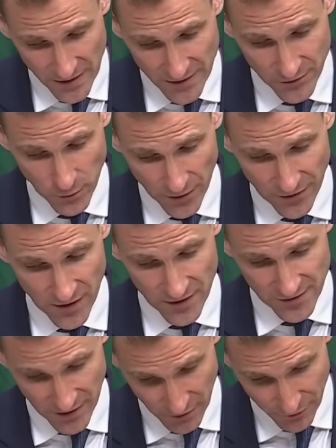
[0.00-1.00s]
pleased with
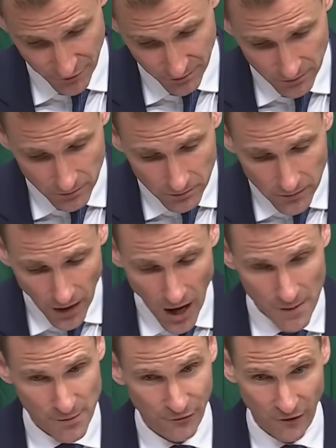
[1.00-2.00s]
herself.
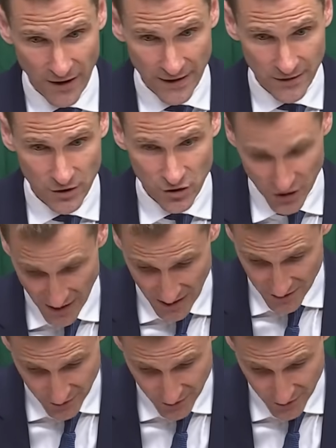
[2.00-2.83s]
I'm afraid she